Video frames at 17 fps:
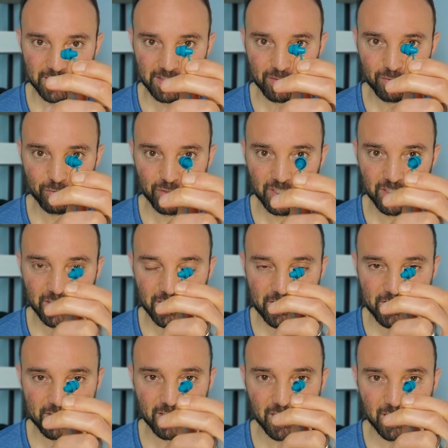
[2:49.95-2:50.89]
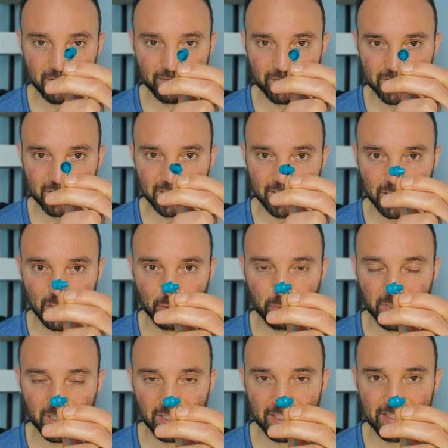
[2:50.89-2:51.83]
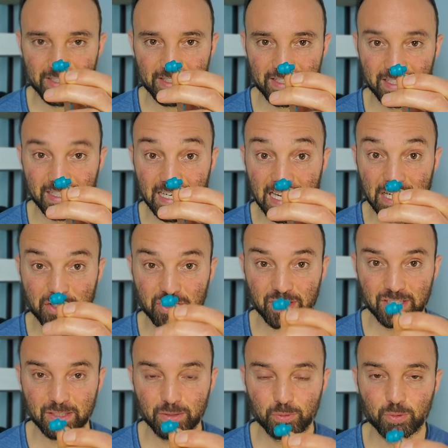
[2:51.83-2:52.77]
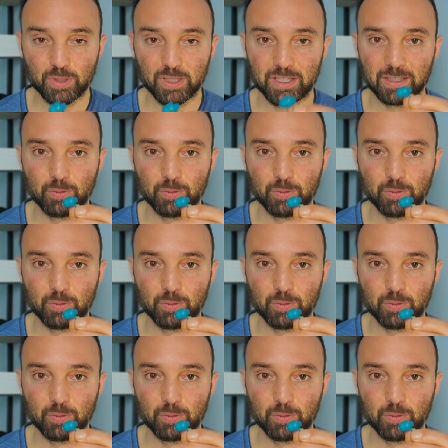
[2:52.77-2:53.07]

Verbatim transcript: really soft earbuds that actually work